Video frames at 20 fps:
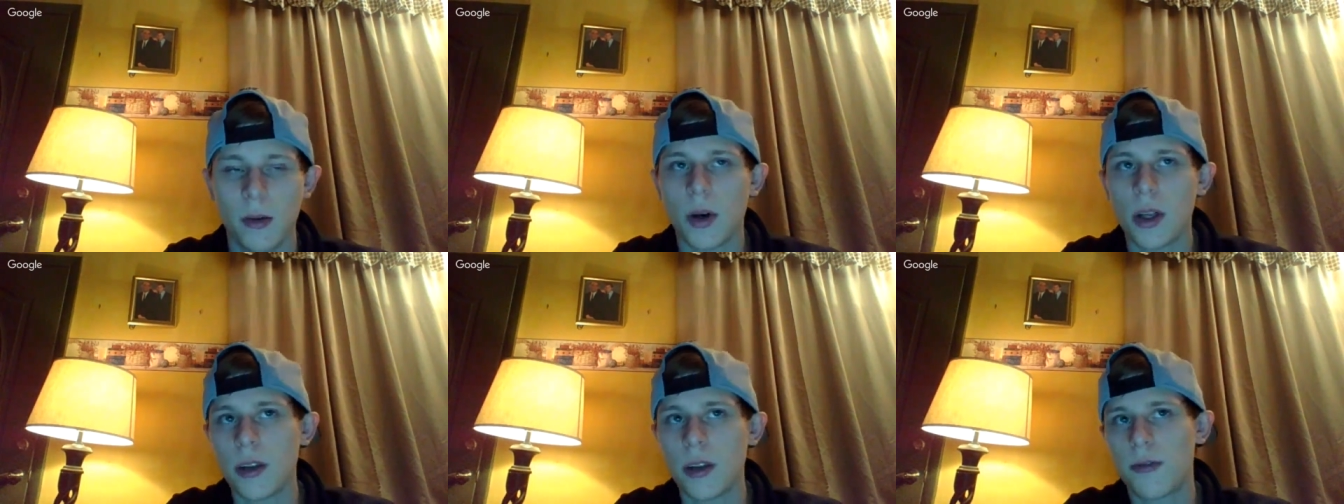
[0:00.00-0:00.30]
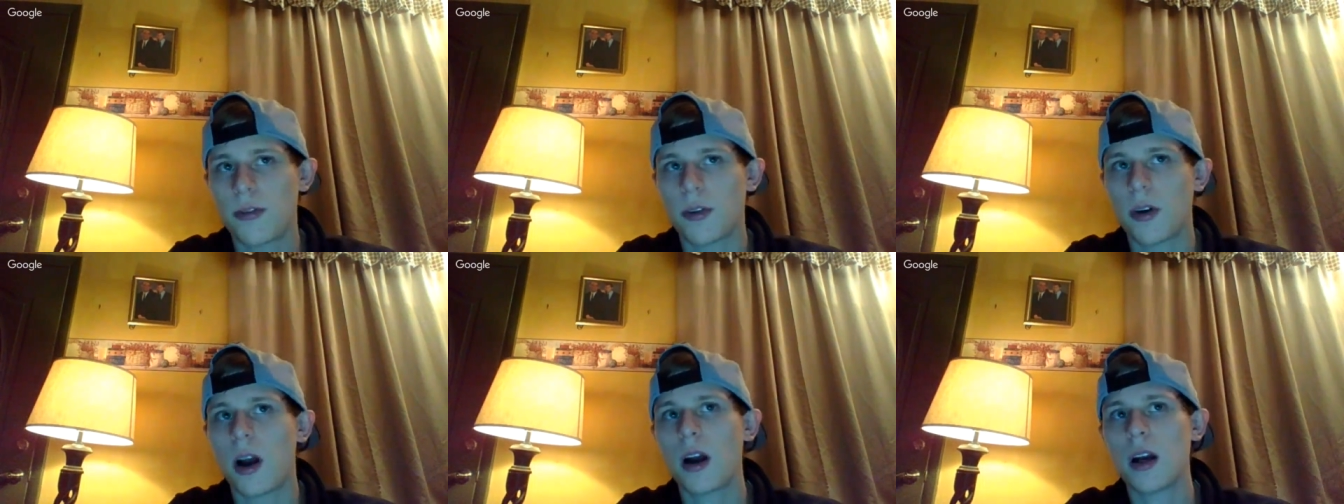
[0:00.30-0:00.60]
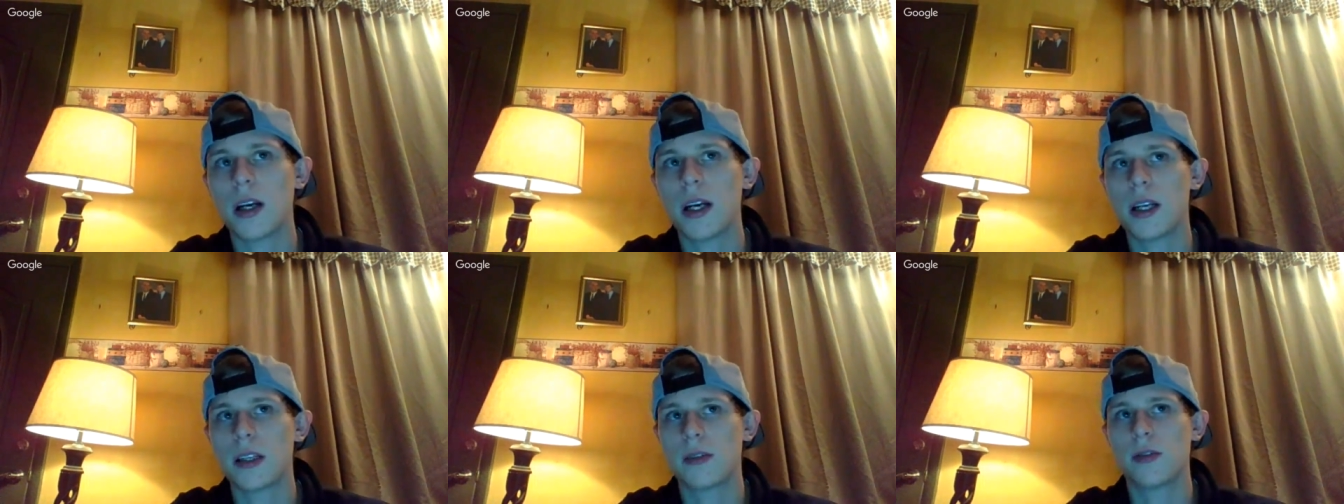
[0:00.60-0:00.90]
Well, the
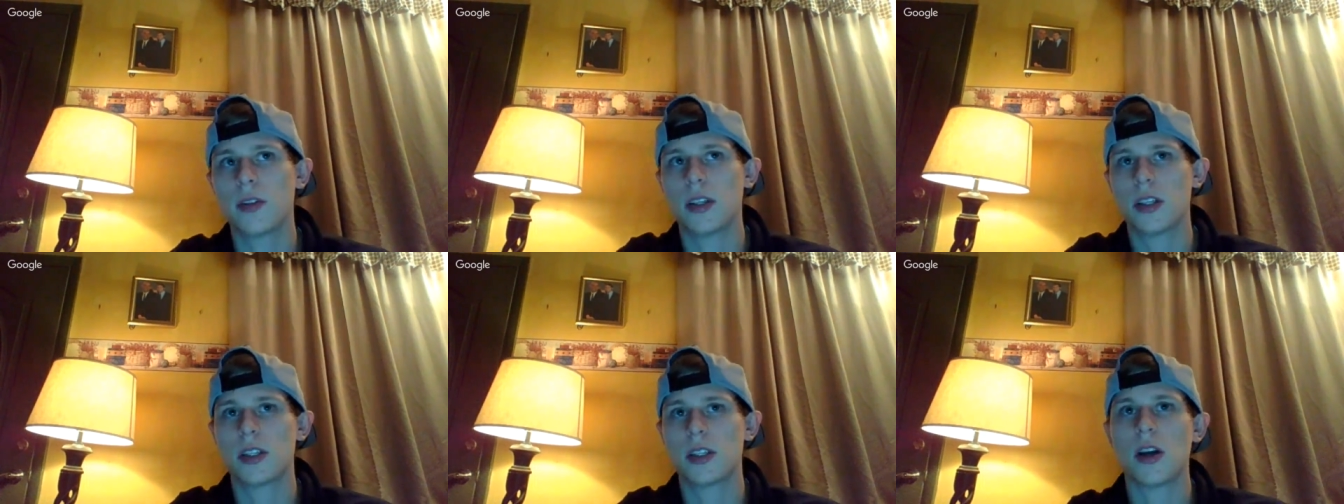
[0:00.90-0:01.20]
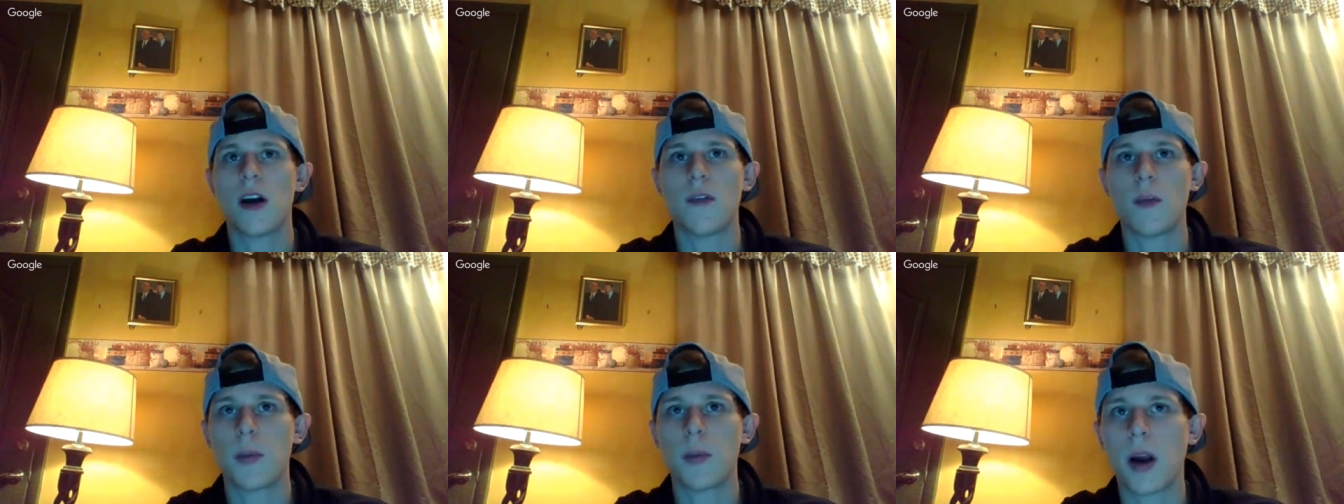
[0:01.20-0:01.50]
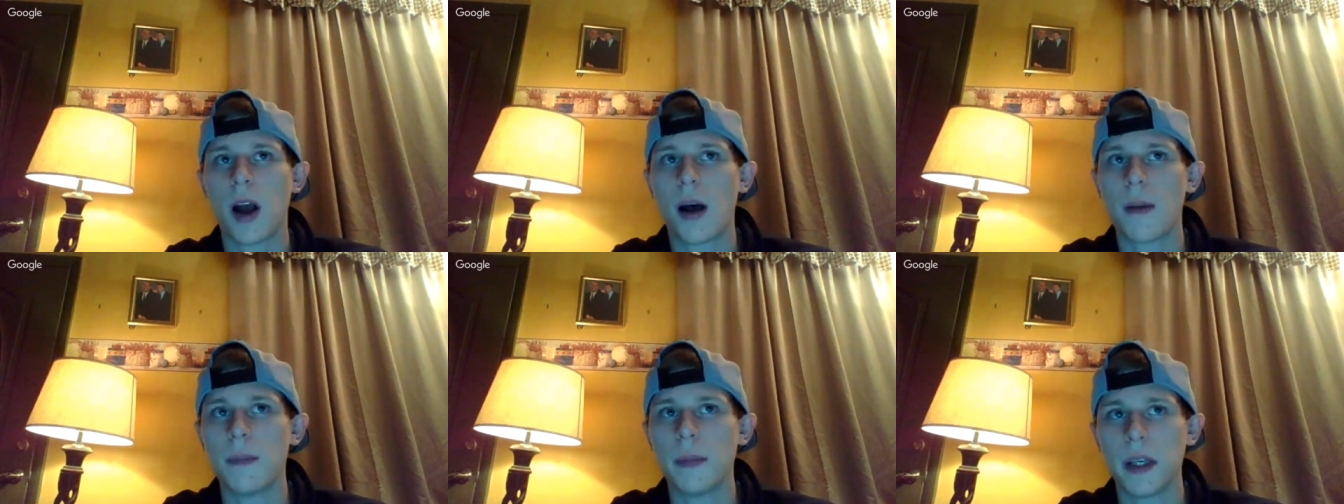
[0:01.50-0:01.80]
Ferrari doesn't really solve a
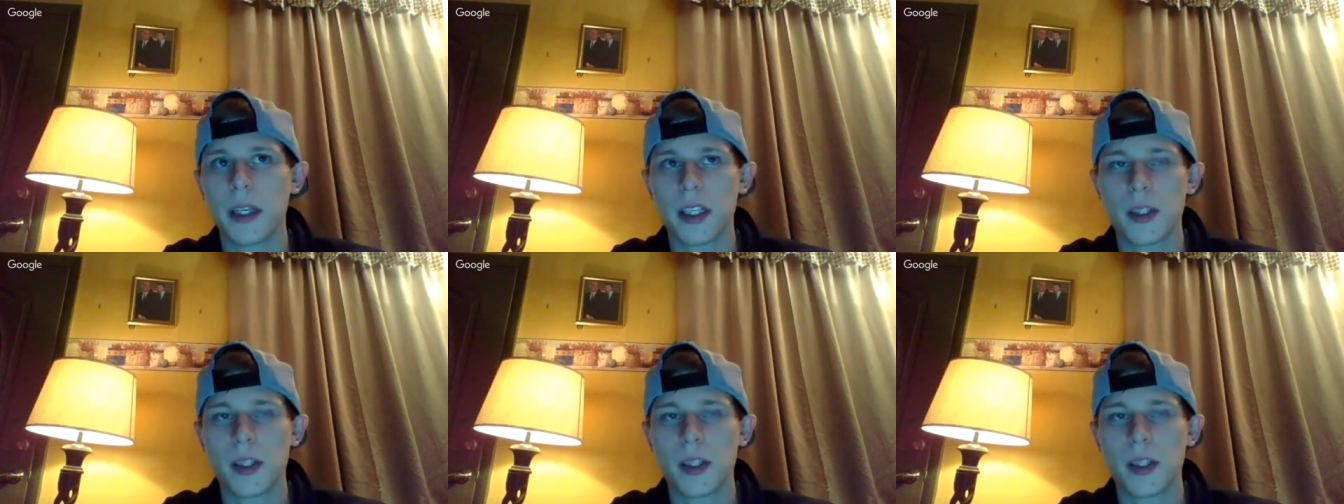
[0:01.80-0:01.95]
problem.